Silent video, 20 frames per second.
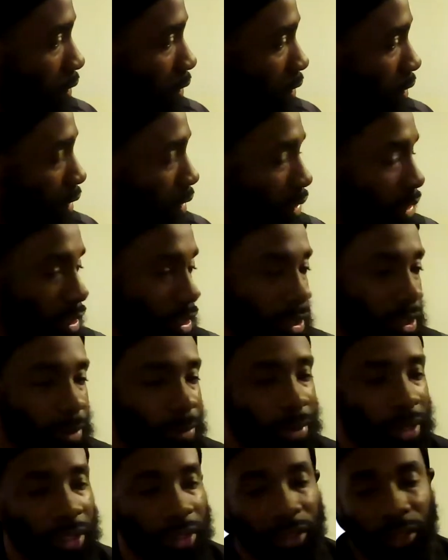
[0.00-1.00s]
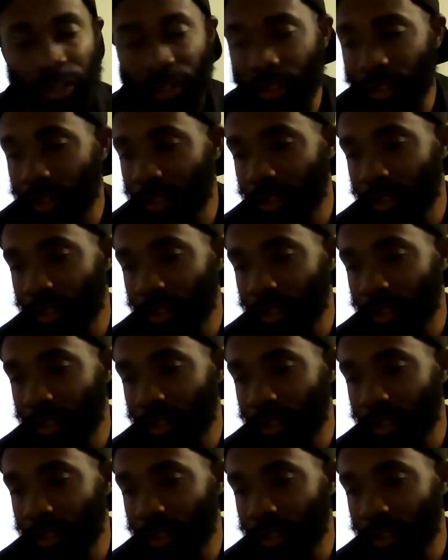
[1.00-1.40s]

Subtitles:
I think that's about it.